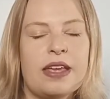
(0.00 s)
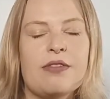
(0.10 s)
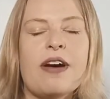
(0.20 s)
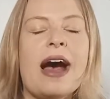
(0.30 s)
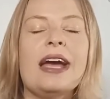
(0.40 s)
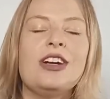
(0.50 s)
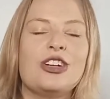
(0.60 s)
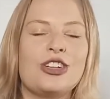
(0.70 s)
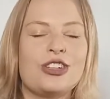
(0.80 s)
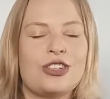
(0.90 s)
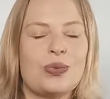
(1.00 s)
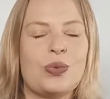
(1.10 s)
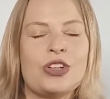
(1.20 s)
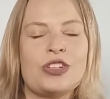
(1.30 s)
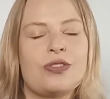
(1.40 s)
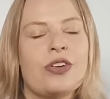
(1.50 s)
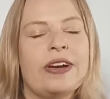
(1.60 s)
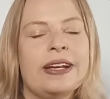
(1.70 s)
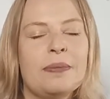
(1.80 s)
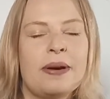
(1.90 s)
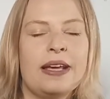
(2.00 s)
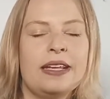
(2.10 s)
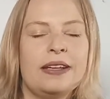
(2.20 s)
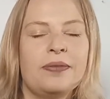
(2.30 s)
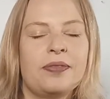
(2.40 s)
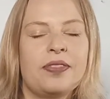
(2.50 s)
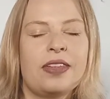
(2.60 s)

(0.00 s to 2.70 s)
If I could wish for anybody,